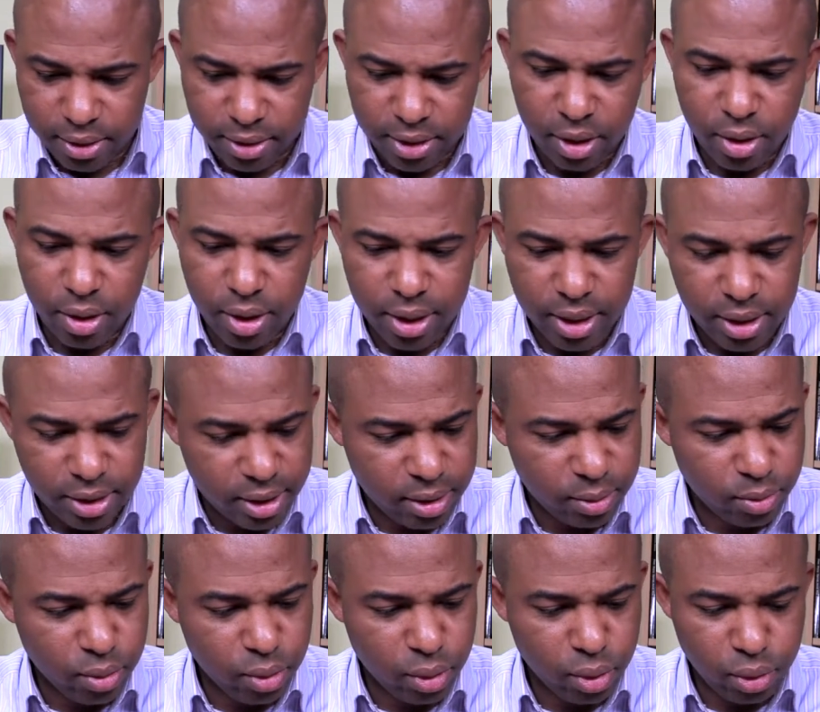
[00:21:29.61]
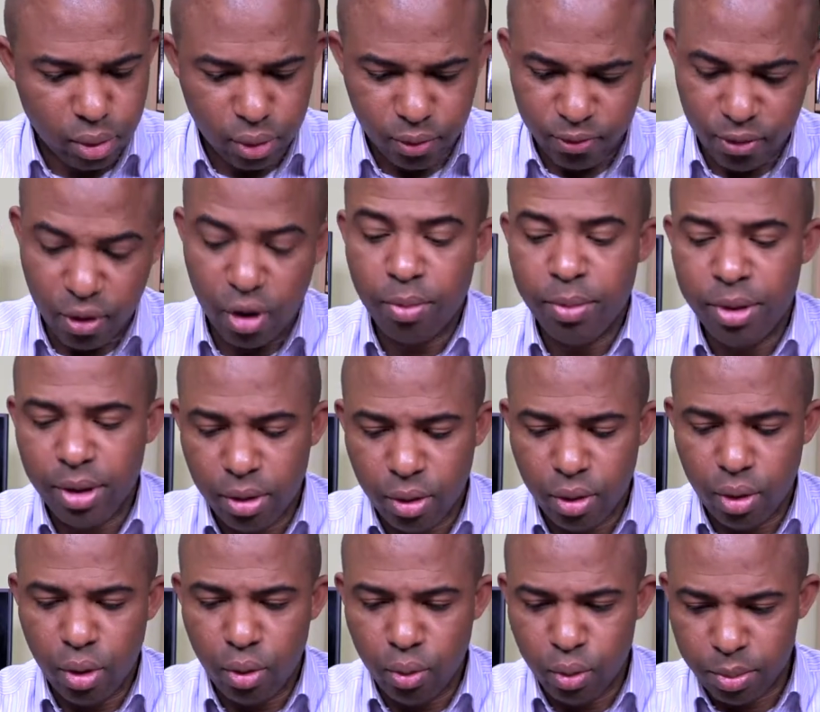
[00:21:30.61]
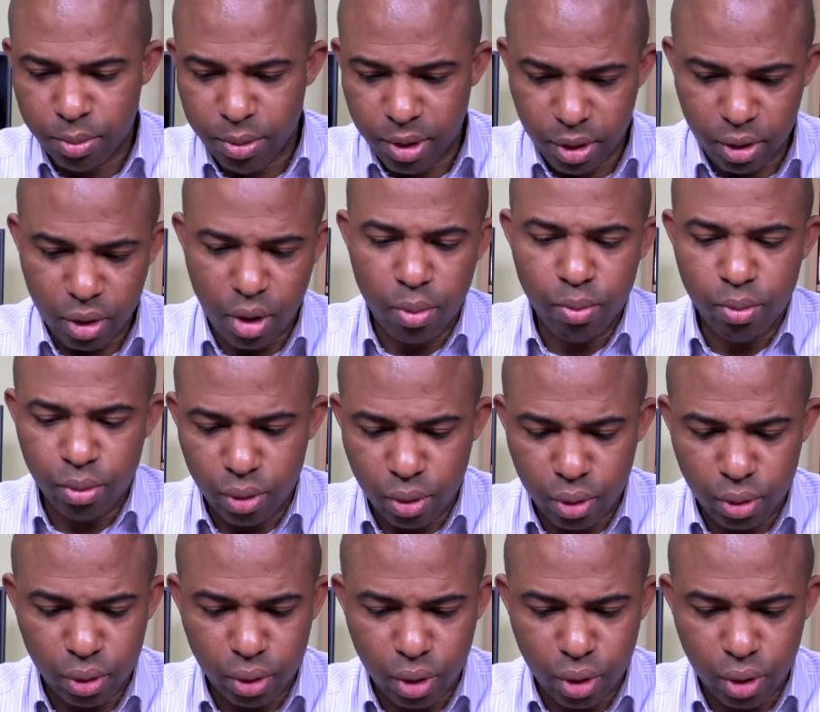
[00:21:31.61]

Second Kings, I won't go to. Follow me, go with me, come,